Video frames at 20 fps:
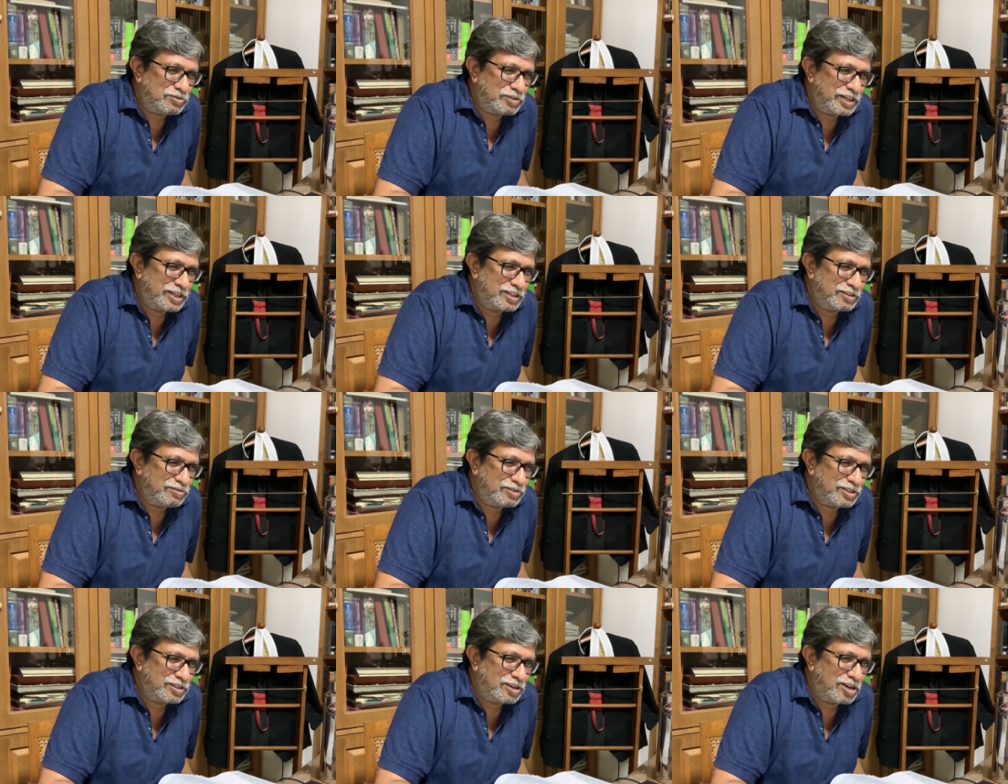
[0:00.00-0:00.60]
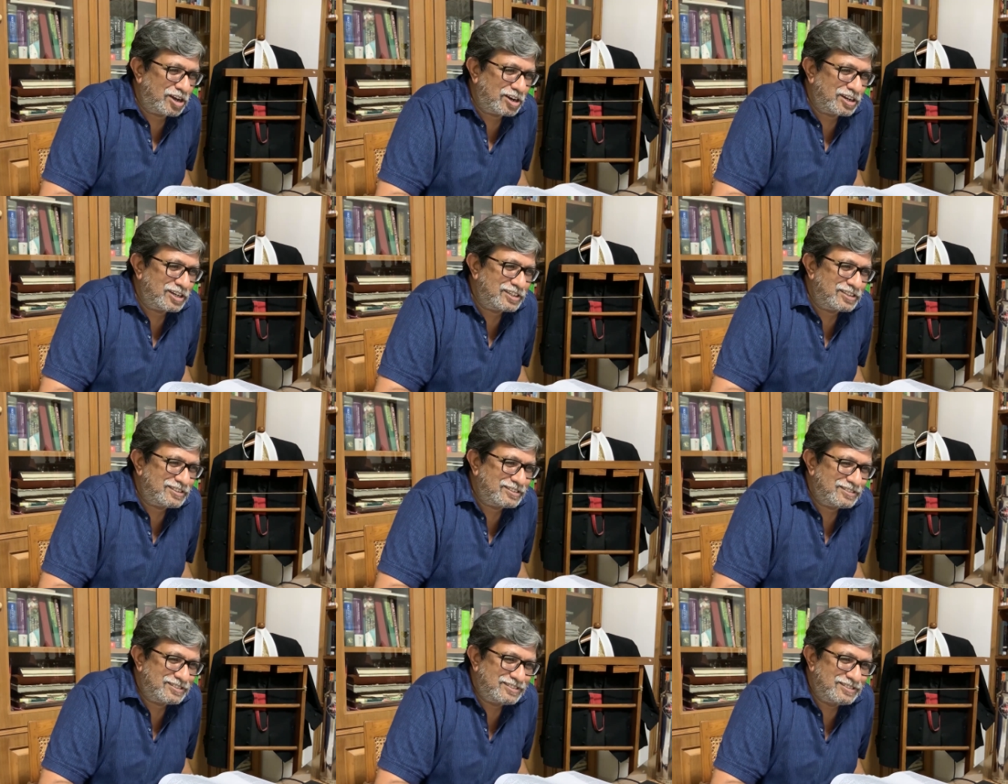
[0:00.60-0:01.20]
waiting with a garland
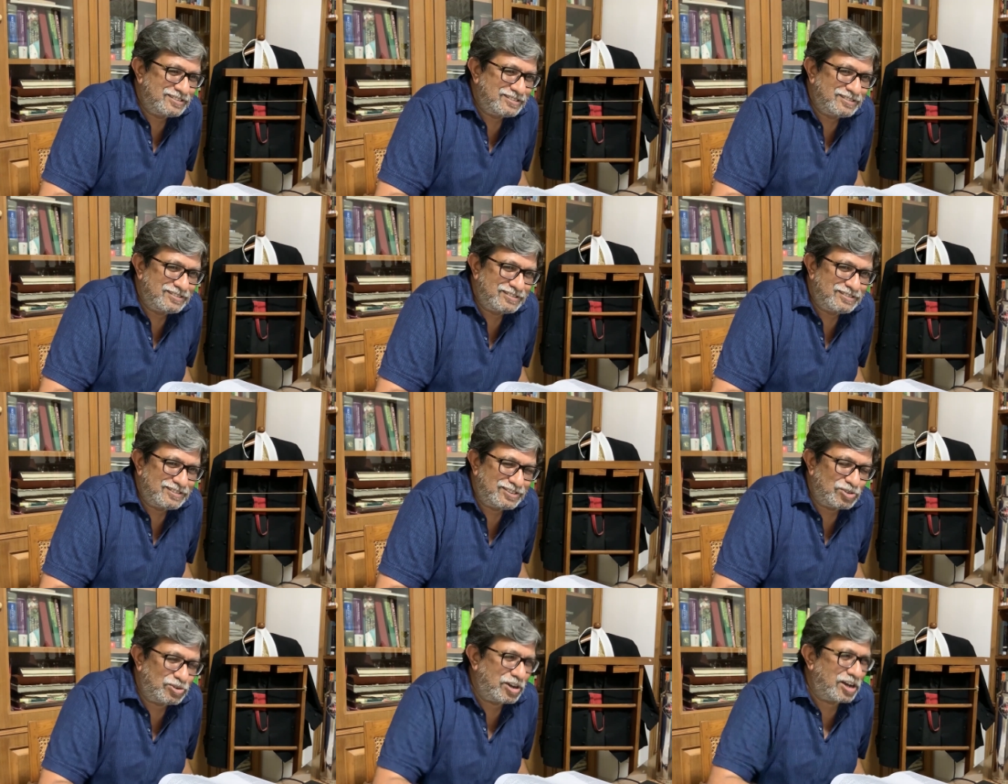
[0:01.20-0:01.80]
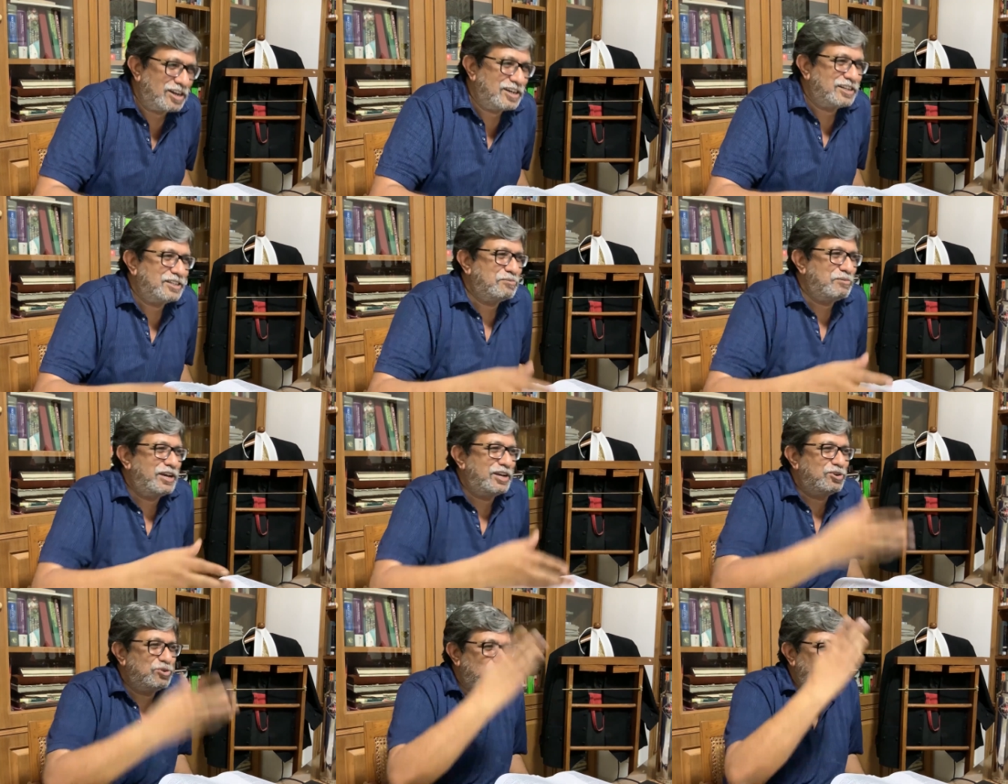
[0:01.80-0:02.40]
to garland the
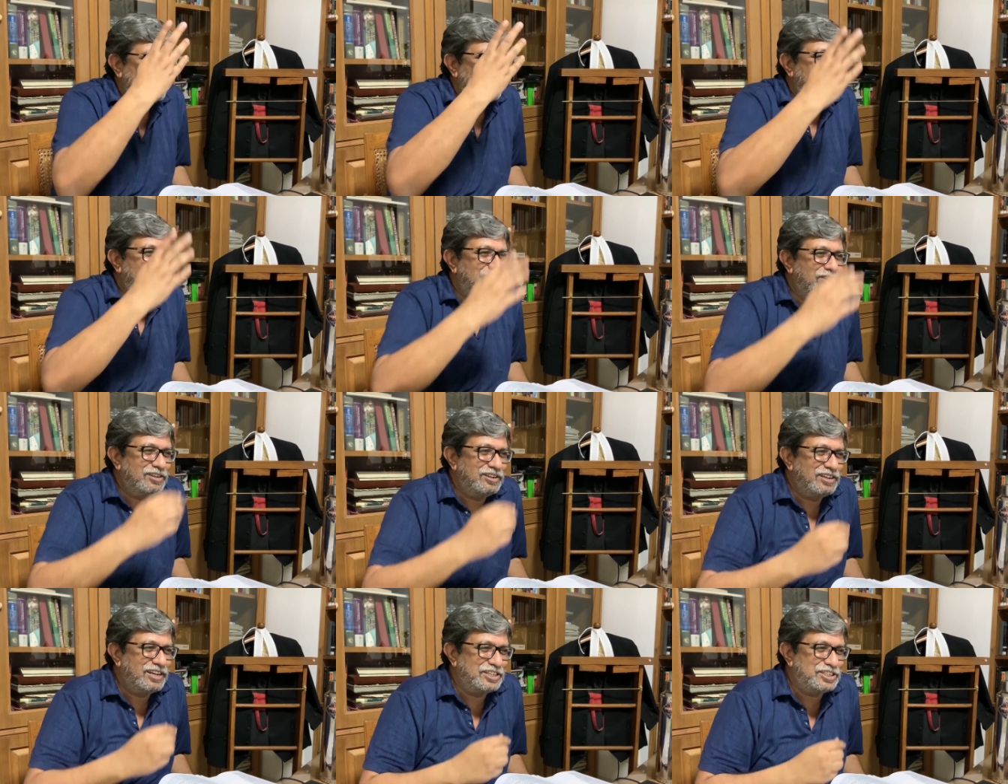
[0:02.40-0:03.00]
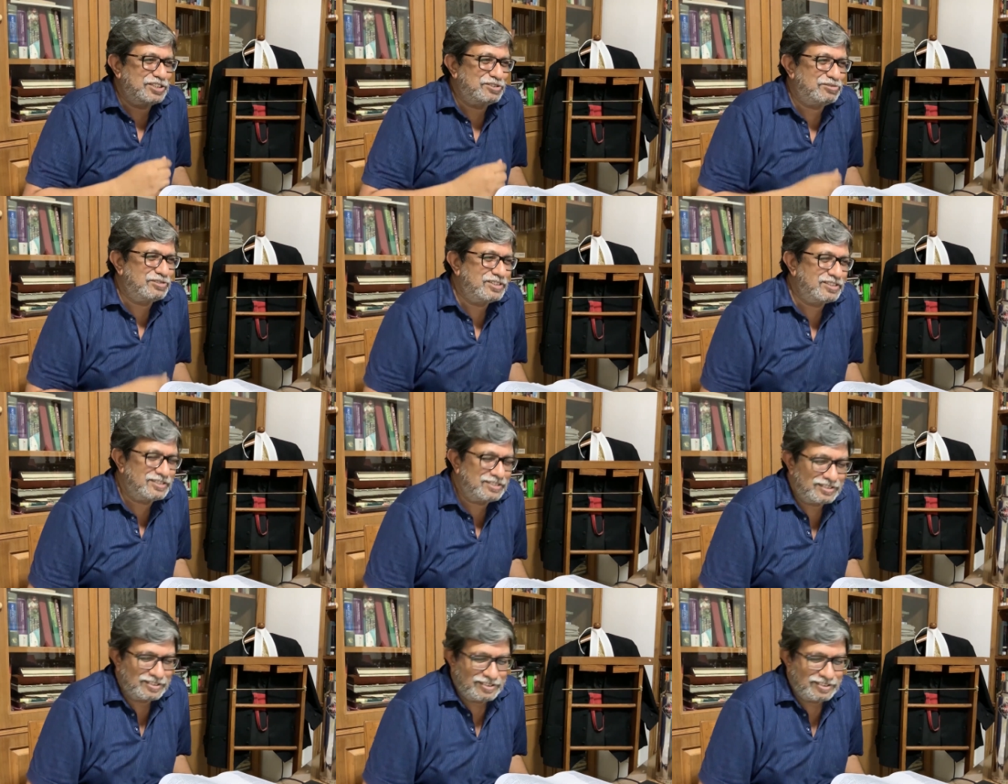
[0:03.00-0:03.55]
man who would achieve this.